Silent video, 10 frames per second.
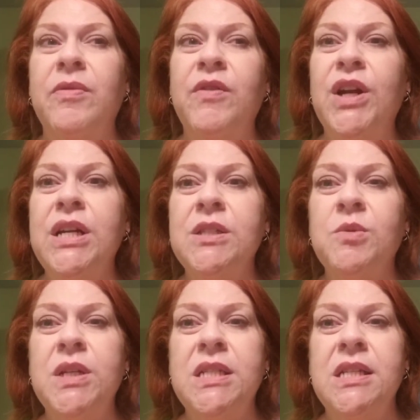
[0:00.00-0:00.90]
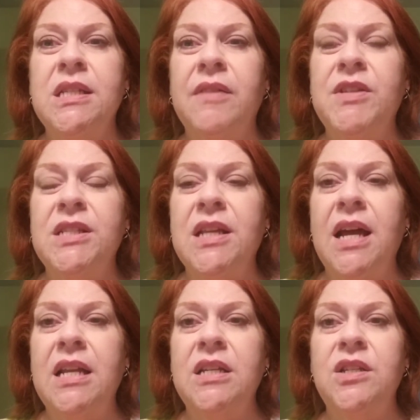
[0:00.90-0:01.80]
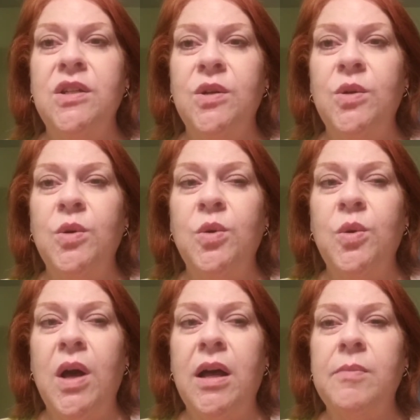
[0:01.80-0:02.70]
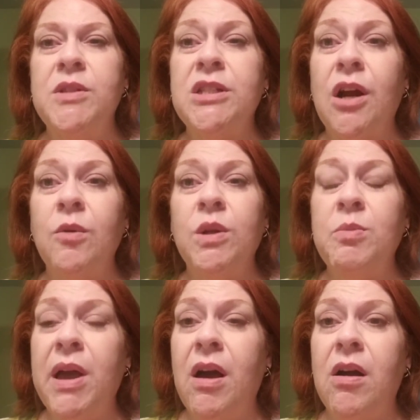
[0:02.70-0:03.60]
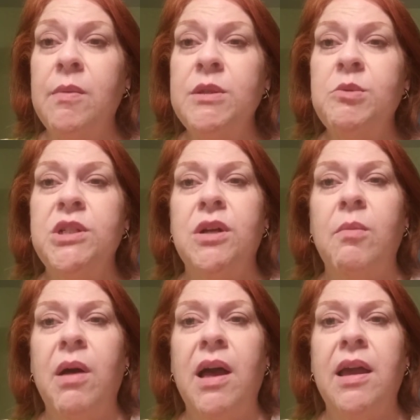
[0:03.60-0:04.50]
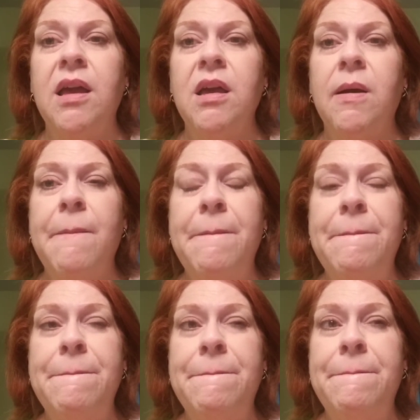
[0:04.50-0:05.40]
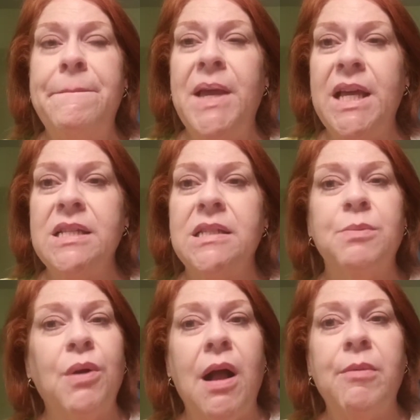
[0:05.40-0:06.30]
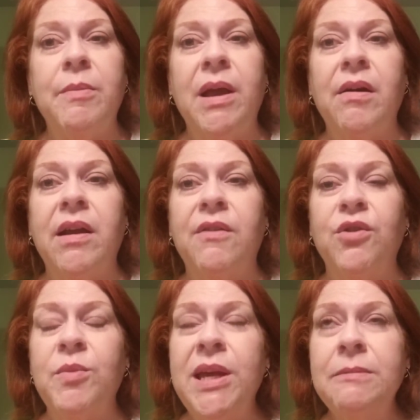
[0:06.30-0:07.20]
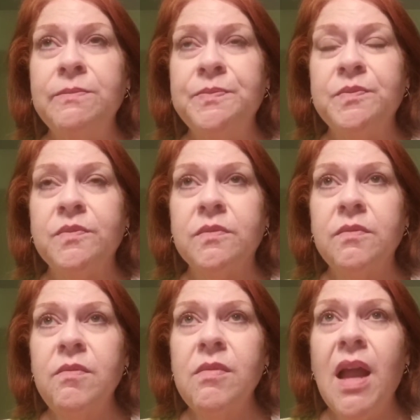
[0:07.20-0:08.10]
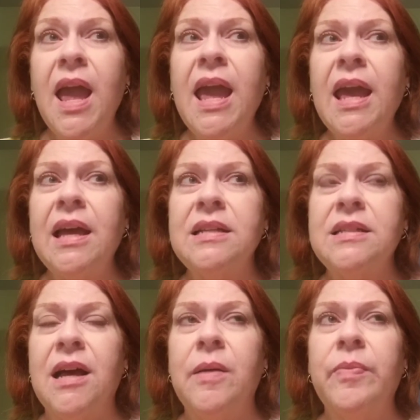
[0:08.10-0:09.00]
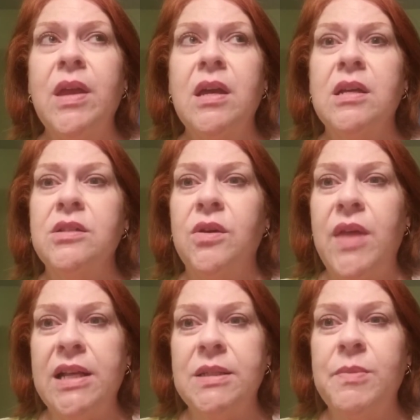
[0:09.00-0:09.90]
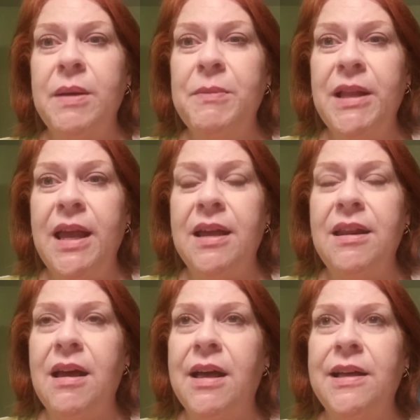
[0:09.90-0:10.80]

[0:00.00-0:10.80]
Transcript: various reasons, I've decided to start with my arms, which are my biggest problem area for me. And so that's my plan.